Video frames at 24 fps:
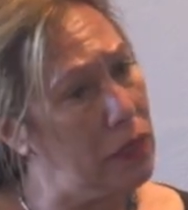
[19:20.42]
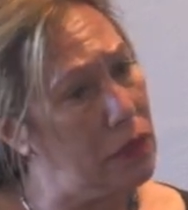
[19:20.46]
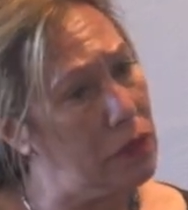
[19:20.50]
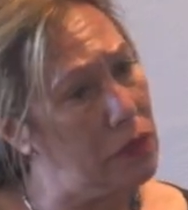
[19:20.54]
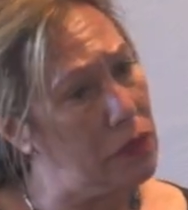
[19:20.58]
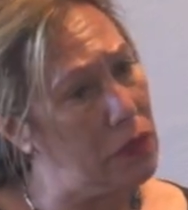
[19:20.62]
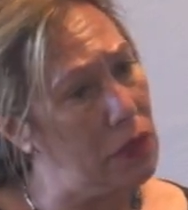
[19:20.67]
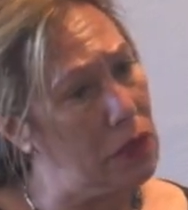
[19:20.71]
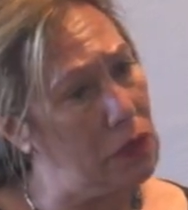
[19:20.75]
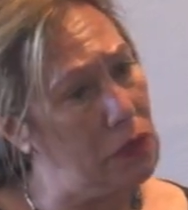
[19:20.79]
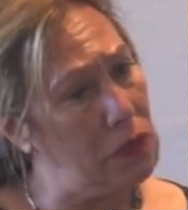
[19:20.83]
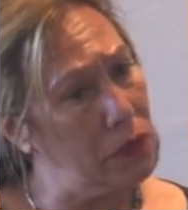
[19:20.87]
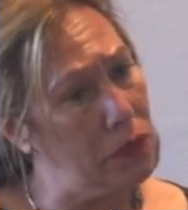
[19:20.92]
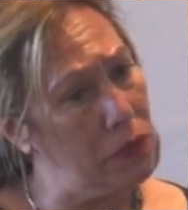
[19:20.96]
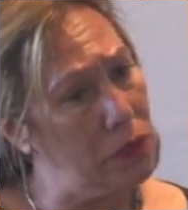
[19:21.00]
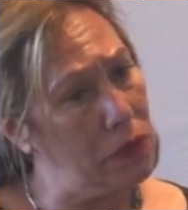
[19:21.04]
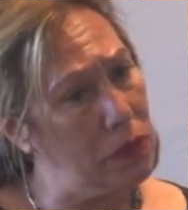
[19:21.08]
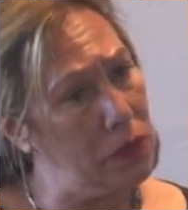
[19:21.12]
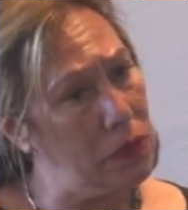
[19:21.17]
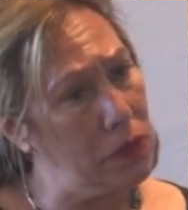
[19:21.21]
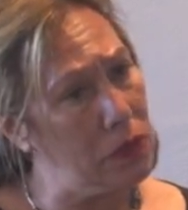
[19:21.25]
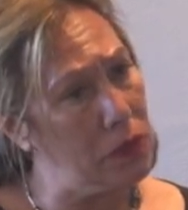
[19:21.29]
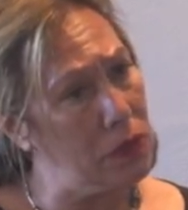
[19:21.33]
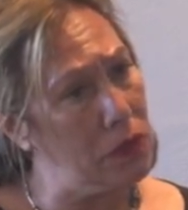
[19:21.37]
And so
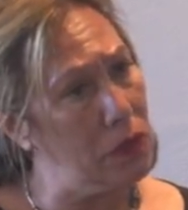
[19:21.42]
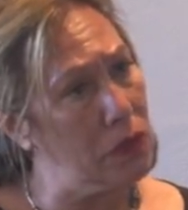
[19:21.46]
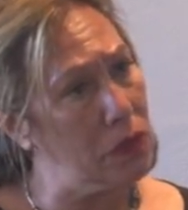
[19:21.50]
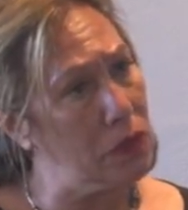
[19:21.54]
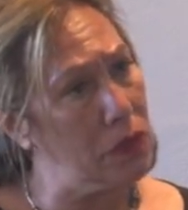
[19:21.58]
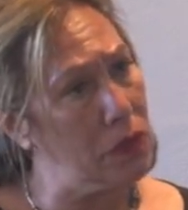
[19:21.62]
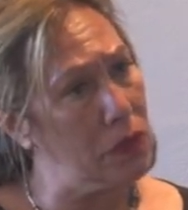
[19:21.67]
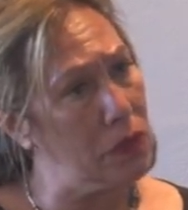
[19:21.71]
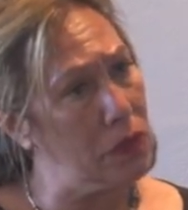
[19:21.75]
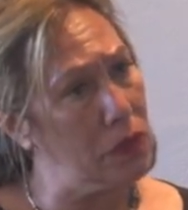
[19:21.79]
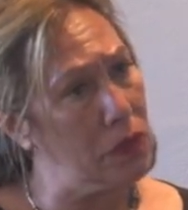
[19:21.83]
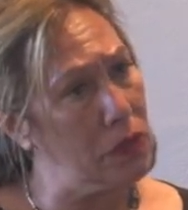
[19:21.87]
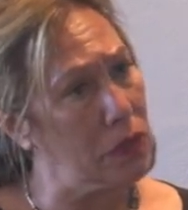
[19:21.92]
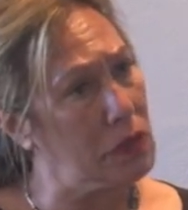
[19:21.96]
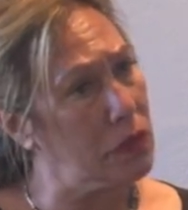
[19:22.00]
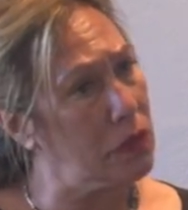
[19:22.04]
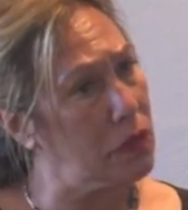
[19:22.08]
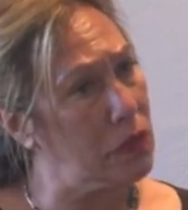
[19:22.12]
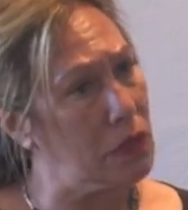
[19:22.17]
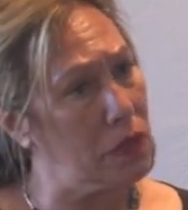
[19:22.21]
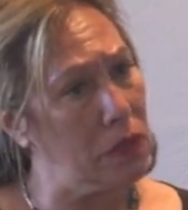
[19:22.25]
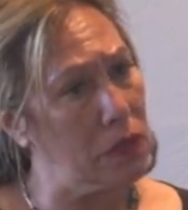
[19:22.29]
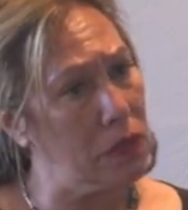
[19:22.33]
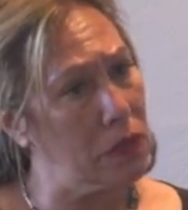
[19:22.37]
it's not
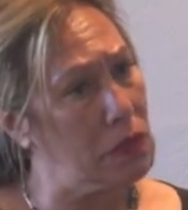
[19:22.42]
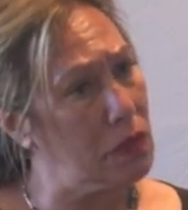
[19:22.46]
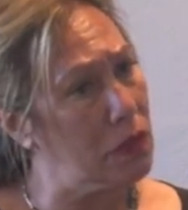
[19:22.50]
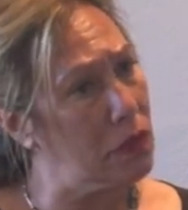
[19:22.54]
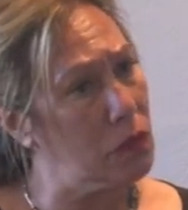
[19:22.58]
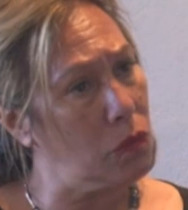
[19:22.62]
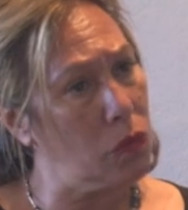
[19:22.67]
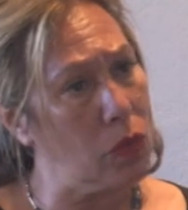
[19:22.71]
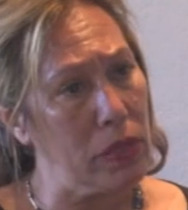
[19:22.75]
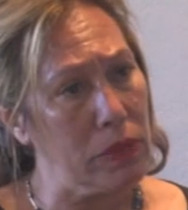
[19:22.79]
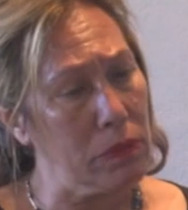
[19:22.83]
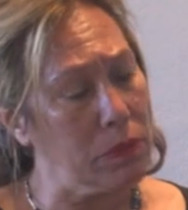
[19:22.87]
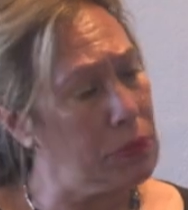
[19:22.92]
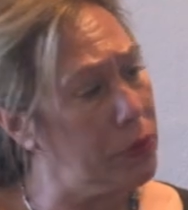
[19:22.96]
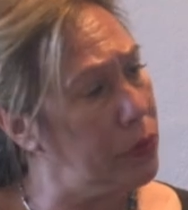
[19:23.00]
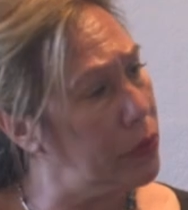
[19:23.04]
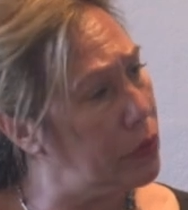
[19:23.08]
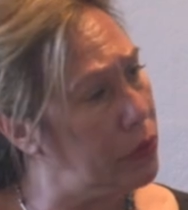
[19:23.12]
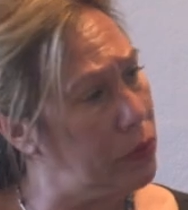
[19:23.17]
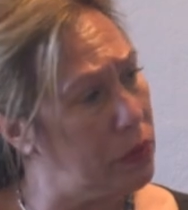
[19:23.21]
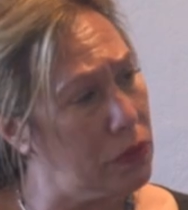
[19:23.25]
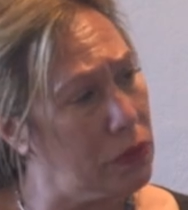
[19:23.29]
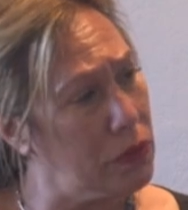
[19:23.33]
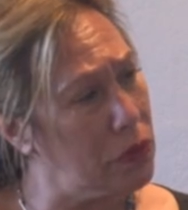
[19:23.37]
just one
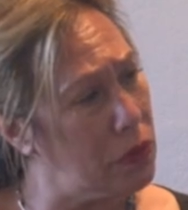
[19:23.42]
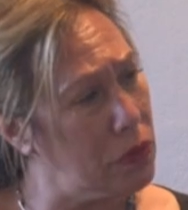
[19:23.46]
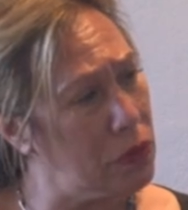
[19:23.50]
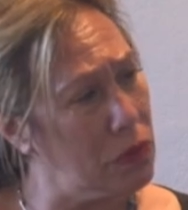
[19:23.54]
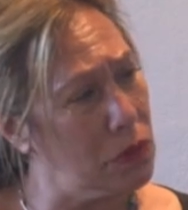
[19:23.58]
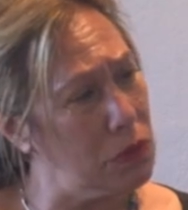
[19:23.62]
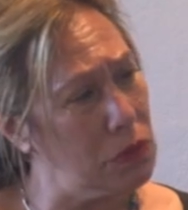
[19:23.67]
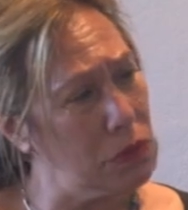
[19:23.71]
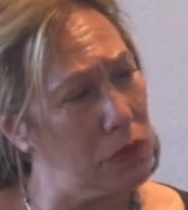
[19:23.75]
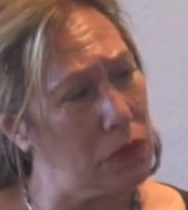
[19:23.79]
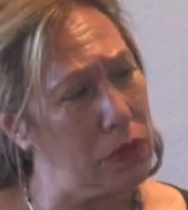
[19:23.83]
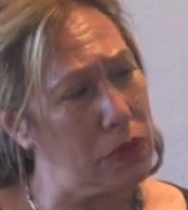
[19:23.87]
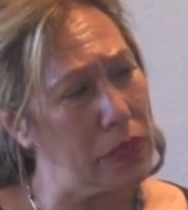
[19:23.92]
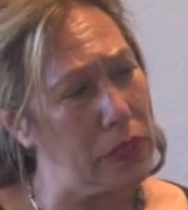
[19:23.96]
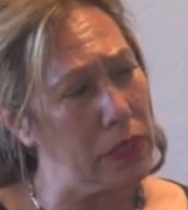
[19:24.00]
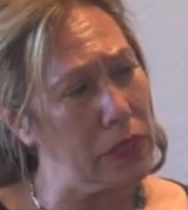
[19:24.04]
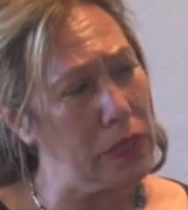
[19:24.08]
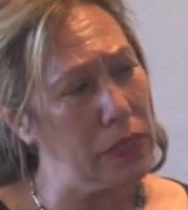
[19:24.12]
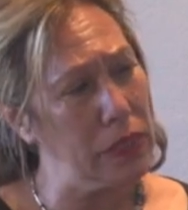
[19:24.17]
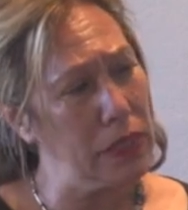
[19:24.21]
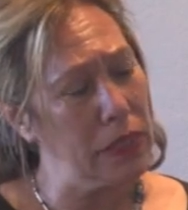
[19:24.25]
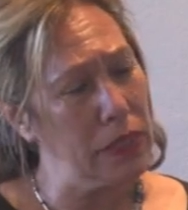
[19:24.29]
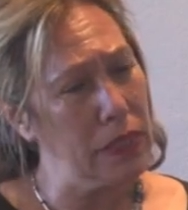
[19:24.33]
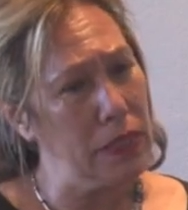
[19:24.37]
person's
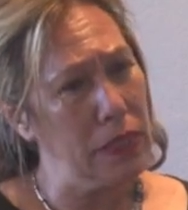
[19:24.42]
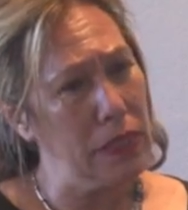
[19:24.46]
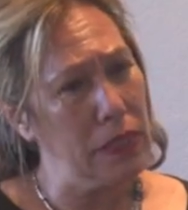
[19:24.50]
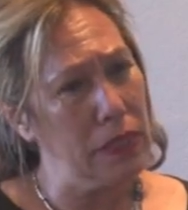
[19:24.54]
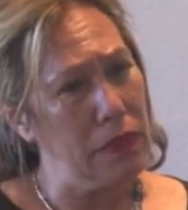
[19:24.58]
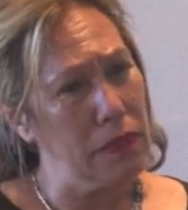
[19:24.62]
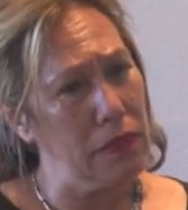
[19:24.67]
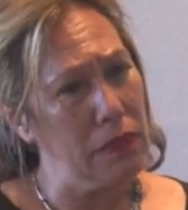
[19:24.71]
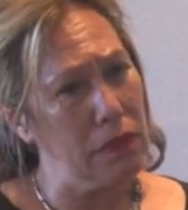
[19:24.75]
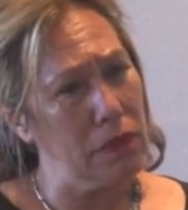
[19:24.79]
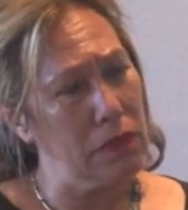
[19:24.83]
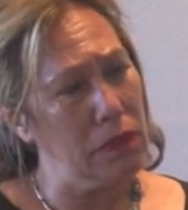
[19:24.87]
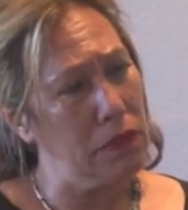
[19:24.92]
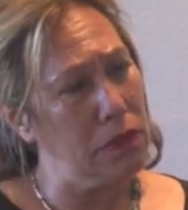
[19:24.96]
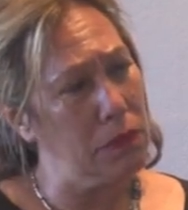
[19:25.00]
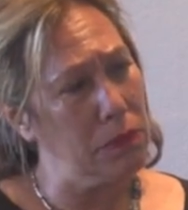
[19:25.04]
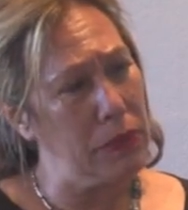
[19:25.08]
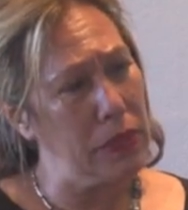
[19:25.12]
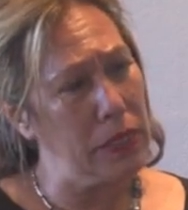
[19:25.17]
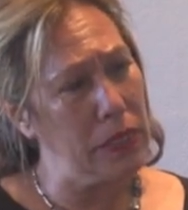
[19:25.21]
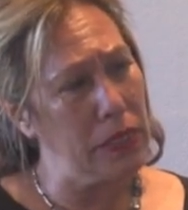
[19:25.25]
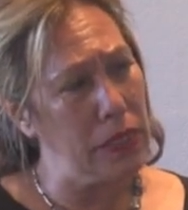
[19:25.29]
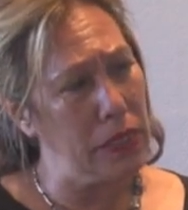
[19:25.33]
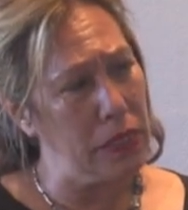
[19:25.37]
story. There are
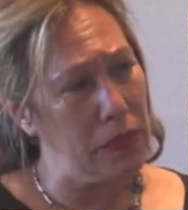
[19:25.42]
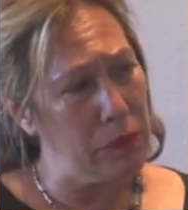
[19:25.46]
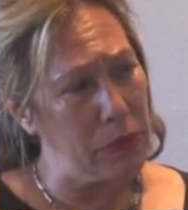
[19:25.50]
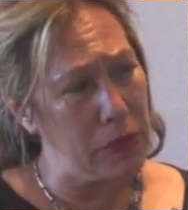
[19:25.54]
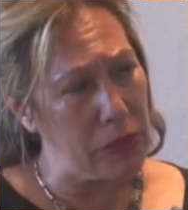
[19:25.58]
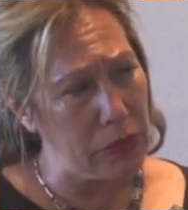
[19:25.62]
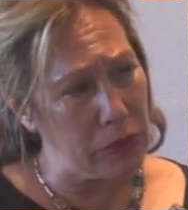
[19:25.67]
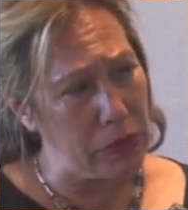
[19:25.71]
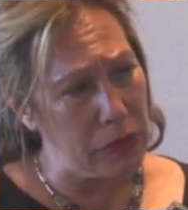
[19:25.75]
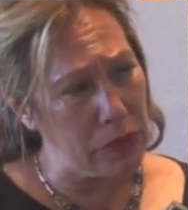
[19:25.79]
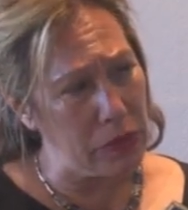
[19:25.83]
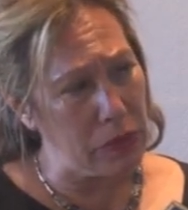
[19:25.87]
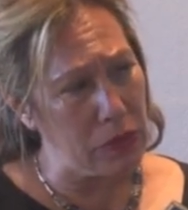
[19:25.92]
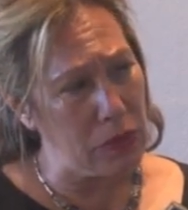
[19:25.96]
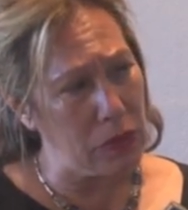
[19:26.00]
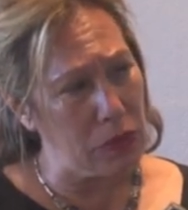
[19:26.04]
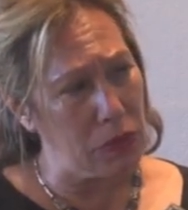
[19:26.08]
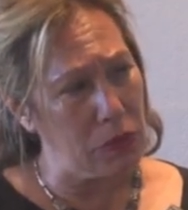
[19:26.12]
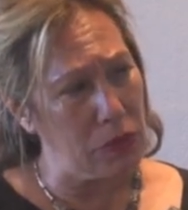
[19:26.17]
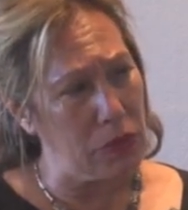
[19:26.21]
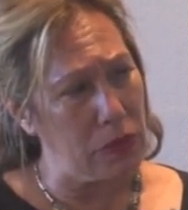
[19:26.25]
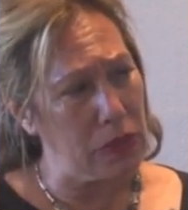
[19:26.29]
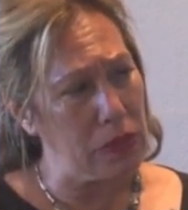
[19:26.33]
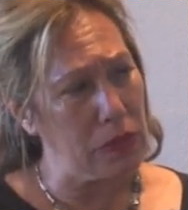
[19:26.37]
many immigrant
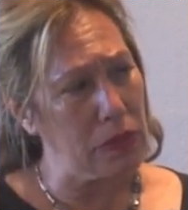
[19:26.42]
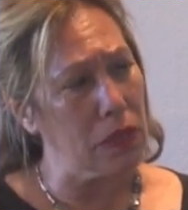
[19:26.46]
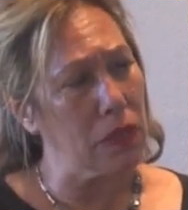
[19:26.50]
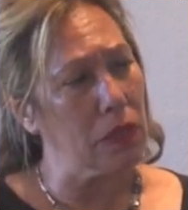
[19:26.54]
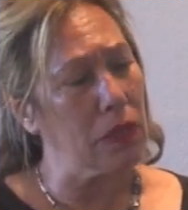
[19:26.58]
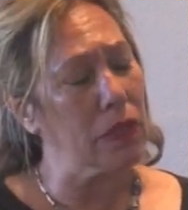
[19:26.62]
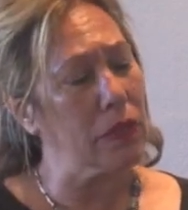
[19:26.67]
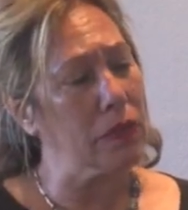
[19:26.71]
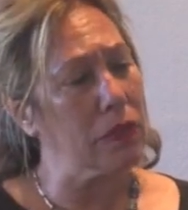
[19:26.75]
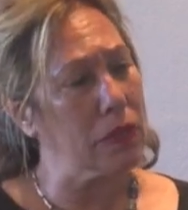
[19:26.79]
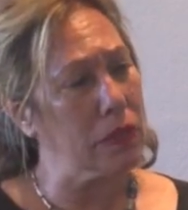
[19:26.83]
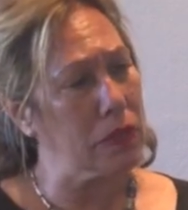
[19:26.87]
stories like